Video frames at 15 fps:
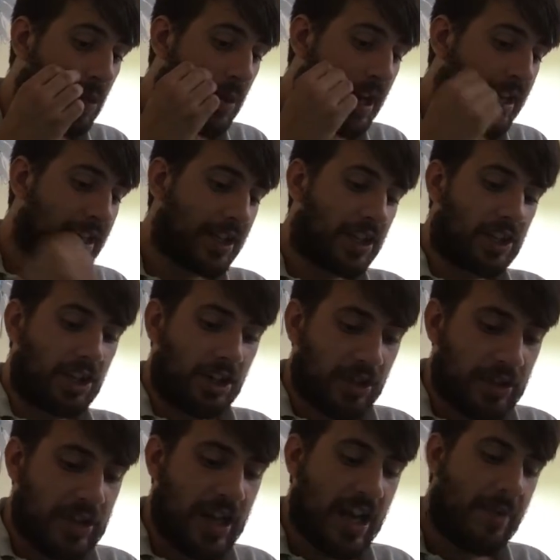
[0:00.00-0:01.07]
and it
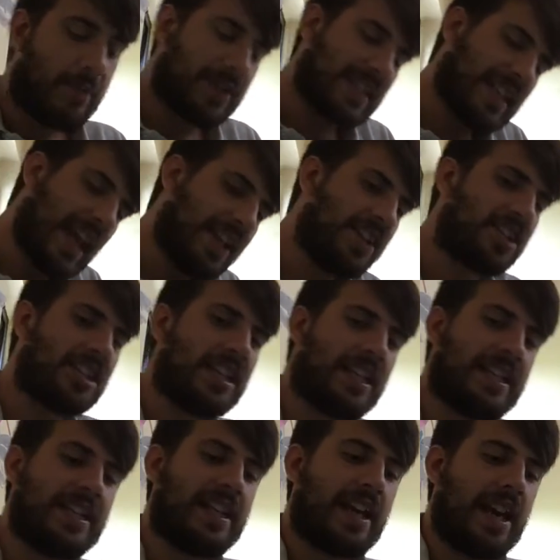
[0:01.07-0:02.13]
could
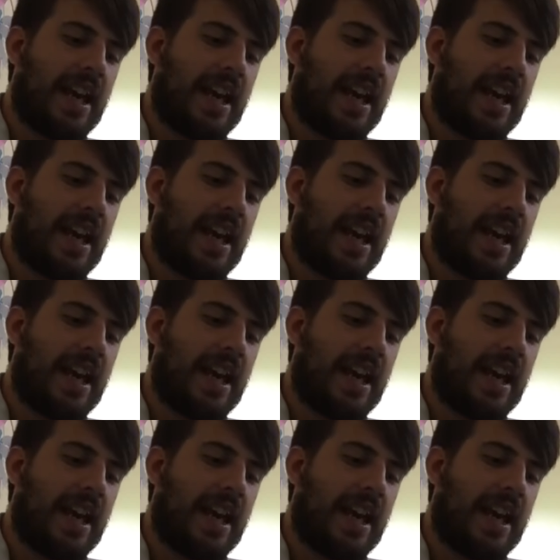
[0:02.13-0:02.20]
potentially